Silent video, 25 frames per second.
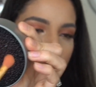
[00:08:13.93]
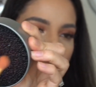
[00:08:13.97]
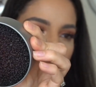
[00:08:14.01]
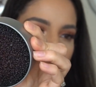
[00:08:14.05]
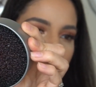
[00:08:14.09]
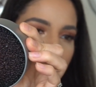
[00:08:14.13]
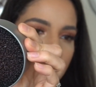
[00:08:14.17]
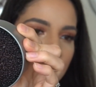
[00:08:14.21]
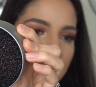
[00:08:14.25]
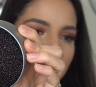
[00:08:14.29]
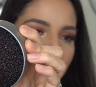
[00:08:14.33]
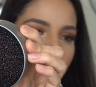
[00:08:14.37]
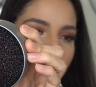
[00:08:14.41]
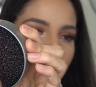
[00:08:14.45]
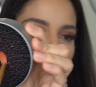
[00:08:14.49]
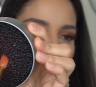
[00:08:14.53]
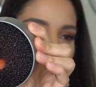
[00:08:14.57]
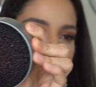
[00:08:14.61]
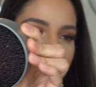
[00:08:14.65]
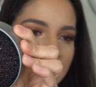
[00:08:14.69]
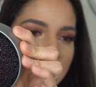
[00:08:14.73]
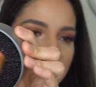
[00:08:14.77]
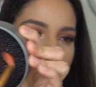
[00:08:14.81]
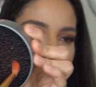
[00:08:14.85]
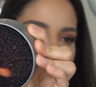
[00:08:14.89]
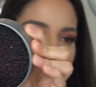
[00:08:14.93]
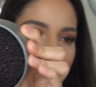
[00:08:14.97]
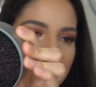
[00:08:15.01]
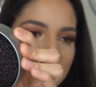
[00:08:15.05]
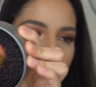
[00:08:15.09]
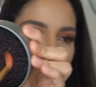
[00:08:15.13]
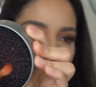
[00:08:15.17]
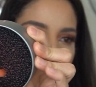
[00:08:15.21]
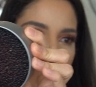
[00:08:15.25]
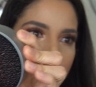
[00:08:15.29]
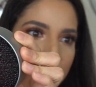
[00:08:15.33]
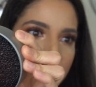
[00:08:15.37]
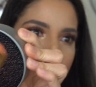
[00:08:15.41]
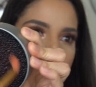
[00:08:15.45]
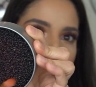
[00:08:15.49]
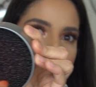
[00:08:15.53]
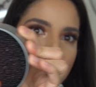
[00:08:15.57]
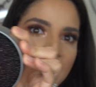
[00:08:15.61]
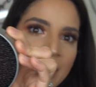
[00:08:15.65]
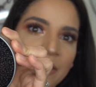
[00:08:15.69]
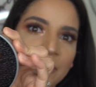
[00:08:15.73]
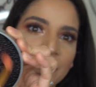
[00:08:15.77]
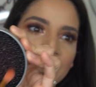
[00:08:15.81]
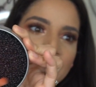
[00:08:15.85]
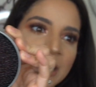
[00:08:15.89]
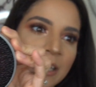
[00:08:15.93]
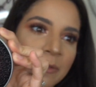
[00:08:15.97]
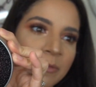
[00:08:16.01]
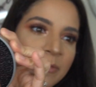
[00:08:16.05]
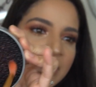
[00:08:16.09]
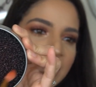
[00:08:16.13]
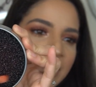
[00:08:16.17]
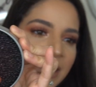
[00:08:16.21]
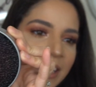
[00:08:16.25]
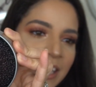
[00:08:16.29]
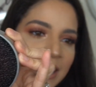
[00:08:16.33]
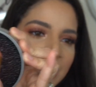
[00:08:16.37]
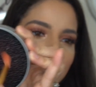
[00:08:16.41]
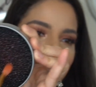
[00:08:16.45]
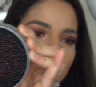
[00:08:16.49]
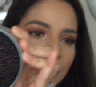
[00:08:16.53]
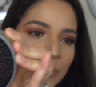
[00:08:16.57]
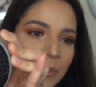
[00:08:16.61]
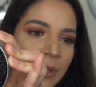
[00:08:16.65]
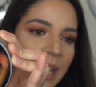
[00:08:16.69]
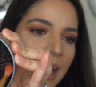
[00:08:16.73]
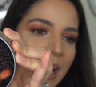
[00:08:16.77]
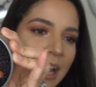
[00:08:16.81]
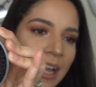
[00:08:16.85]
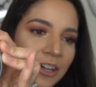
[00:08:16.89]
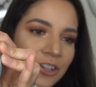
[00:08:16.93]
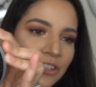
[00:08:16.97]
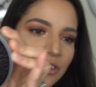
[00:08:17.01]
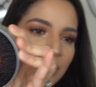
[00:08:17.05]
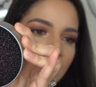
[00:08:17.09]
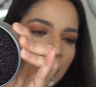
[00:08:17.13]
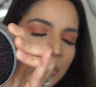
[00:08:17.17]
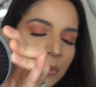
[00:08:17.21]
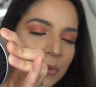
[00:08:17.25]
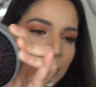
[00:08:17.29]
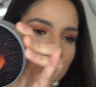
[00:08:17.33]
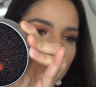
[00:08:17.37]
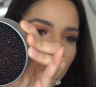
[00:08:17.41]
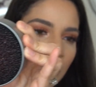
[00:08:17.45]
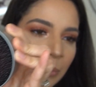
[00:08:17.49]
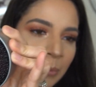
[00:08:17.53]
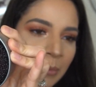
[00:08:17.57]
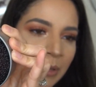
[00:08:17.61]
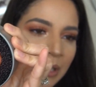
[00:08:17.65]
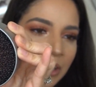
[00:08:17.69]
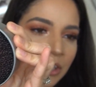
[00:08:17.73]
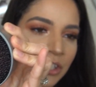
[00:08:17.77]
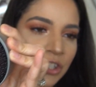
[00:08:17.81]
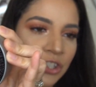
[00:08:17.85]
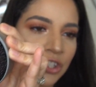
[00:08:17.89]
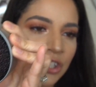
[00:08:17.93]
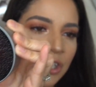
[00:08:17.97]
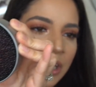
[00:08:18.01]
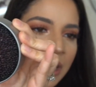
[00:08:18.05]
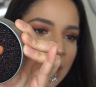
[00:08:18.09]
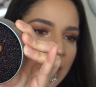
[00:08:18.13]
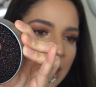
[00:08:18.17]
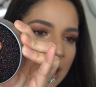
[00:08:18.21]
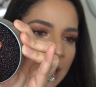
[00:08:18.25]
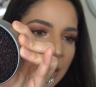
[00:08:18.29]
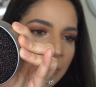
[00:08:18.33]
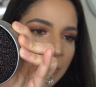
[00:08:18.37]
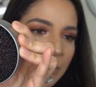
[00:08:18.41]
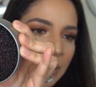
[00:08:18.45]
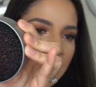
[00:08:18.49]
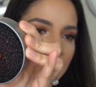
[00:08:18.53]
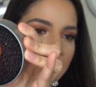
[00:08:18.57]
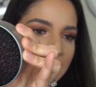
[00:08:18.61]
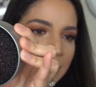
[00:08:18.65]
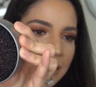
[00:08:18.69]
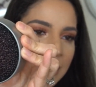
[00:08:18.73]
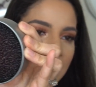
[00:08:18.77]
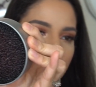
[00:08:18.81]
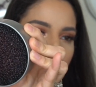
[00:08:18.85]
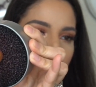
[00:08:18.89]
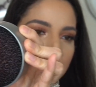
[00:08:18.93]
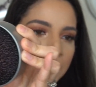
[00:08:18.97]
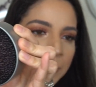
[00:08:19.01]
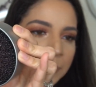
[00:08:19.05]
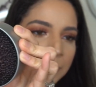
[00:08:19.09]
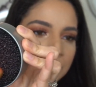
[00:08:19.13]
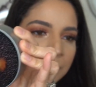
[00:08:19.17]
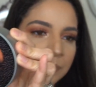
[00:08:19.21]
Maybe it's just stains because I've dipped it into that eyeshadow so much. But let's see.